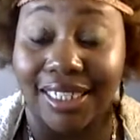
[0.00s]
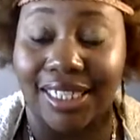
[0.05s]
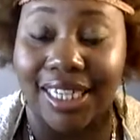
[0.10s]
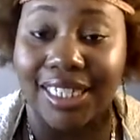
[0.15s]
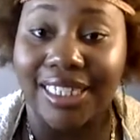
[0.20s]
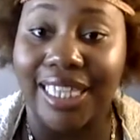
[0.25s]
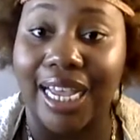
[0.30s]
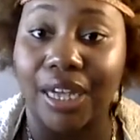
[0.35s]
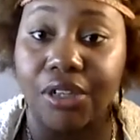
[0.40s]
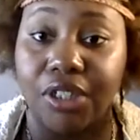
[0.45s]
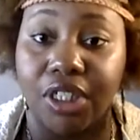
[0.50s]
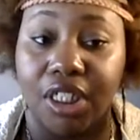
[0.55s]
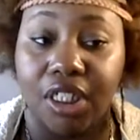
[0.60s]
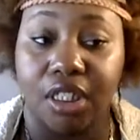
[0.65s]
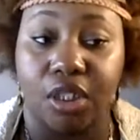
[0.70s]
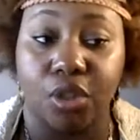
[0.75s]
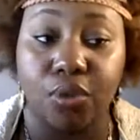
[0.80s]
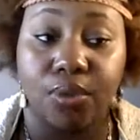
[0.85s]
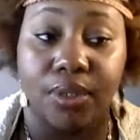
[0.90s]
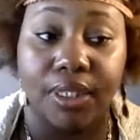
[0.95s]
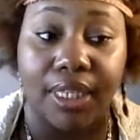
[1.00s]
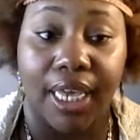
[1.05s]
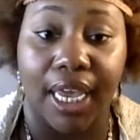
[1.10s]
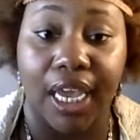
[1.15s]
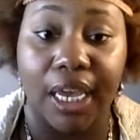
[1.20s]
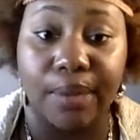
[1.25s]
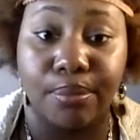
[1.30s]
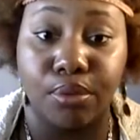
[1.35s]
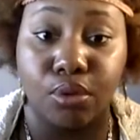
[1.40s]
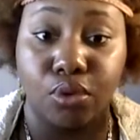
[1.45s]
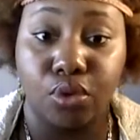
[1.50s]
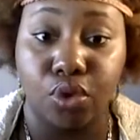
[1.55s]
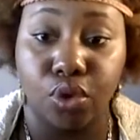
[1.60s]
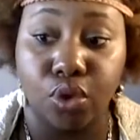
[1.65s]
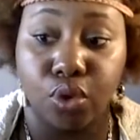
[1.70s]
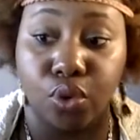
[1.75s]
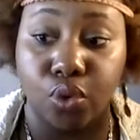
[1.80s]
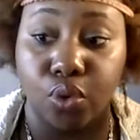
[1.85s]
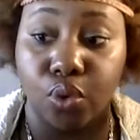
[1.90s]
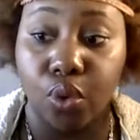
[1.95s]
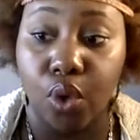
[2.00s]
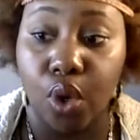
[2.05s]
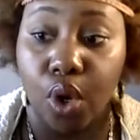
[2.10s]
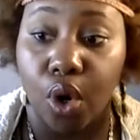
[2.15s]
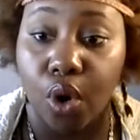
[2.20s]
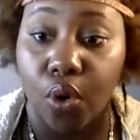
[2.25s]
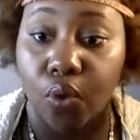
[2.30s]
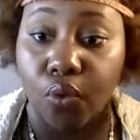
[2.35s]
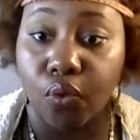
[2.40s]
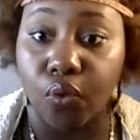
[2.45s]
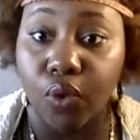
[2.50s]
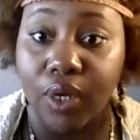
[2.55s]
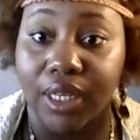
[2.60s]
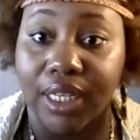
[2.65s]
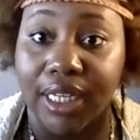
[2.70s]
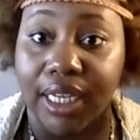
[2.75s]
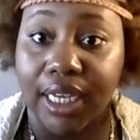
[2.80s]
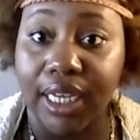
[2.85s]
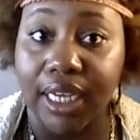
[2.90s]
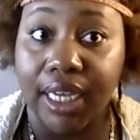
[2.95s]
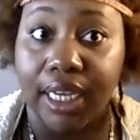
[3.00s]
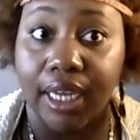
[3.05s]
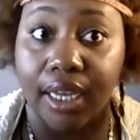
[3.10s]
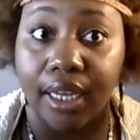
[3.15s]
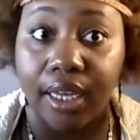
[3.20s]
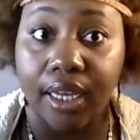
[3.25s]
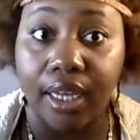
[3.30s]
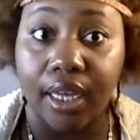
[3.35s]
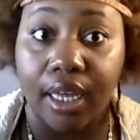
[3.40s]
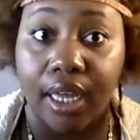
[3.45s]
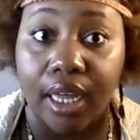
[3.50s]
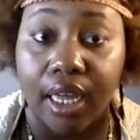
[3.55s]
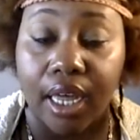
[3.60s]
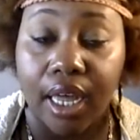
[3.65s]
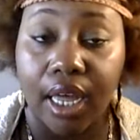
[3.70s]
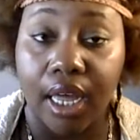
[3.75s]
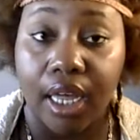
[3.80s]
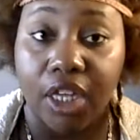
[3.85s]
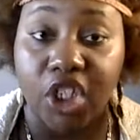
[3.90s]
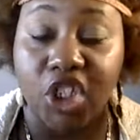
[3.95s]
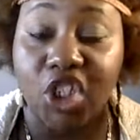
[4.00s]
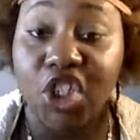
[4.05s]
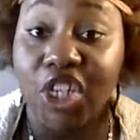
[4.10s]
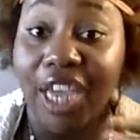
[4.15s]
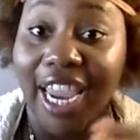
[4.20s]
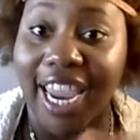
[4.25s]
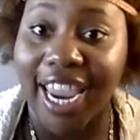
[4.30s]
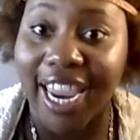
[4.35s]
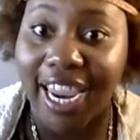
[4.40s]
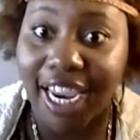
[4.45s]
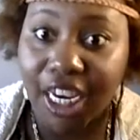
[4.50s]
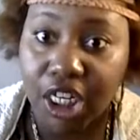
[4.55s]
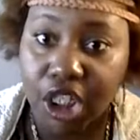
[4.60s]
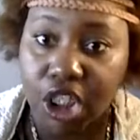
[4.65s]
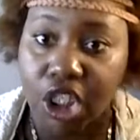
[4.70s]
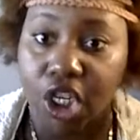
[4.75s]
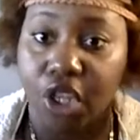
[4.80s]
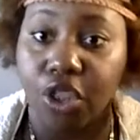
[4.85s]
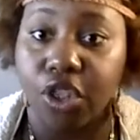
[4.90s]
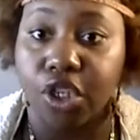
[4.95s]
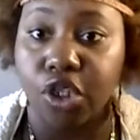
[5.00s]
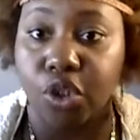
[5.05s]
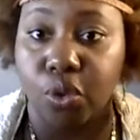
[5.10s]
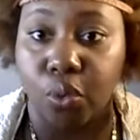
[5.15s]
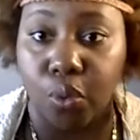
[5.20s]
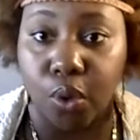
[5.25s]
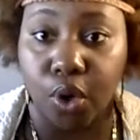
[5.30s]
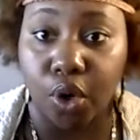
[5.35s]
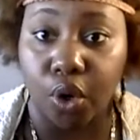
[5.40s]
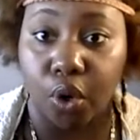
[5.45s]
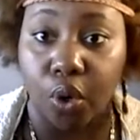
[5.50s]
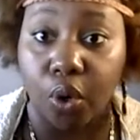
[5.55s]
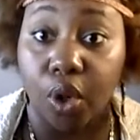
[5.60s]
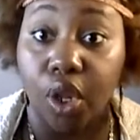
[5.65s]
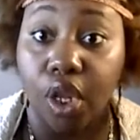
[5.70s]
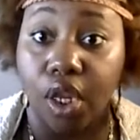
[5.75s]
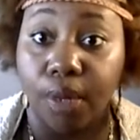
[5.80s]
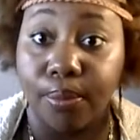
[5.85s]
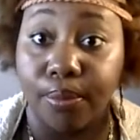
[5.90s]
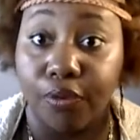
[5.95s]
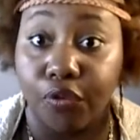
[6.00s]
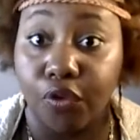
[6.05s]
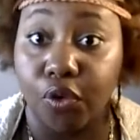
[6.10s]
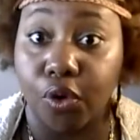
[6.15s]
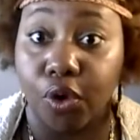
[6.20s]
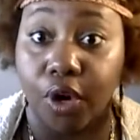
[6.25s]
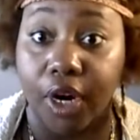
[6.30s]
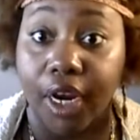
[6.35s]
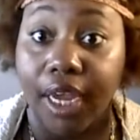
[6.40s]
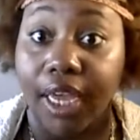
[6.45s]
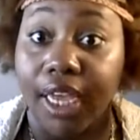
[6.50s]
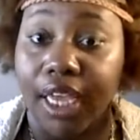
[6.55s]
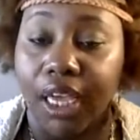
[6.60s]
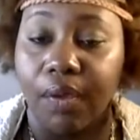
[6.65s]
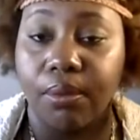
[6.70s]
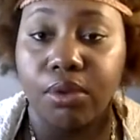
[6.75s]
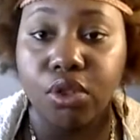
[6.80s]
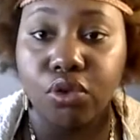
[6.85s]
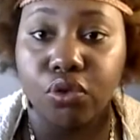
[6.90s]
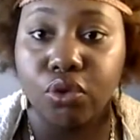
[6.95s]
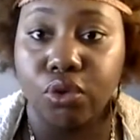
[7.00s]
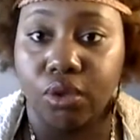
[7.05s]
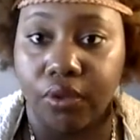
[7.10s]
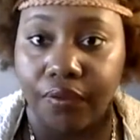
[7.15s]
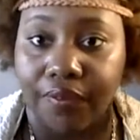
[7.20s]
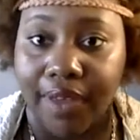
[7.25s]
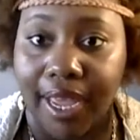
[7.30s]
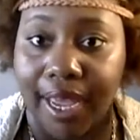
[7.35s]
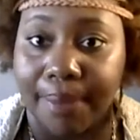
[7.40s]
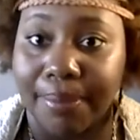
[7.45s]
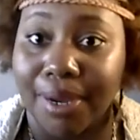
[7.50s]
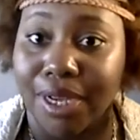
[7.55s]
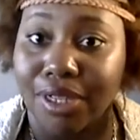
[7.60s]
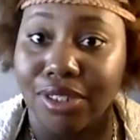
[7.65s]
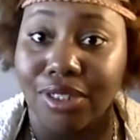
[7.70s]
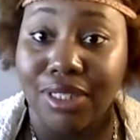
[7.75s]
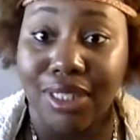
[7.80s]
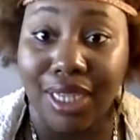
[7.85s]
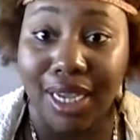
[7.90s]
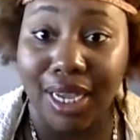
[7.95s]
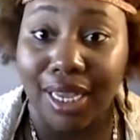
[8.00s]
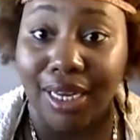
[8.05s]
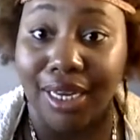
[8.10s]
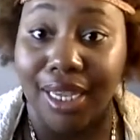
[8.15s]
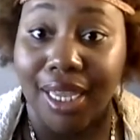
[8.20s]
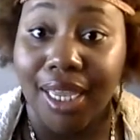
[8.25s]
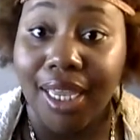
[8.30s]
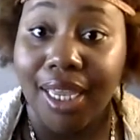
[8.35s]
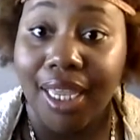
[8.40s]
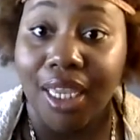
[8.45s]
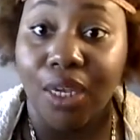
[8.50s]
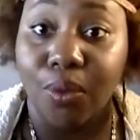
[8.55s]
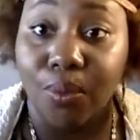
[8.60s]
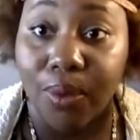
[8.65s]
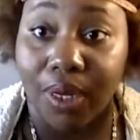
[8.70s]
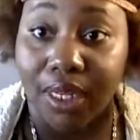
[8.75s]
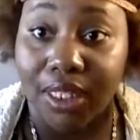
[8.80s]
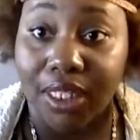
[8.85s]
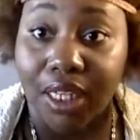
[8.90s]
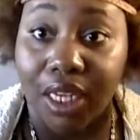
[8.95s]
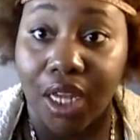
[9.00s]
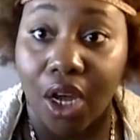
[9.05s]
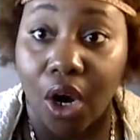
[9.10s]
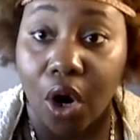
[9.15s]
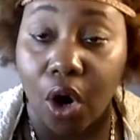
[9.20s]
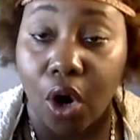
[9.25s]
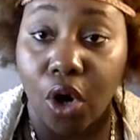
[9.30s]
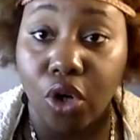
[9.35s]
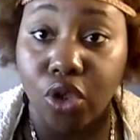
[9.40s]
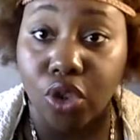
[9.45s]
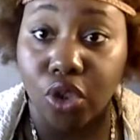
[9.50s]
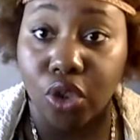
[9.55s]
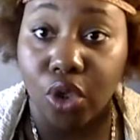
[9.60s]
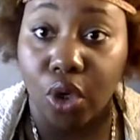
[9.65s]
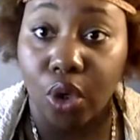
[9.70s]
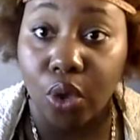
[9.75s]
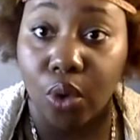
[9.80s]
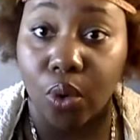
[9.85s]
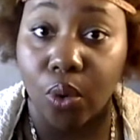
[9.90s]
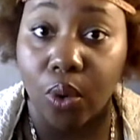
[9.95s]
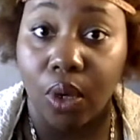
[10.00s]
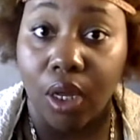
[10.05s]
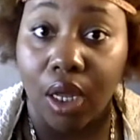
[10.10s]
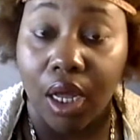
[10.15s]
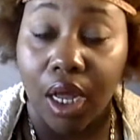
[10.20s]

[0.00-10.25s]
That's how Jesus was able to really change this world before He was crucified. But understand, He was also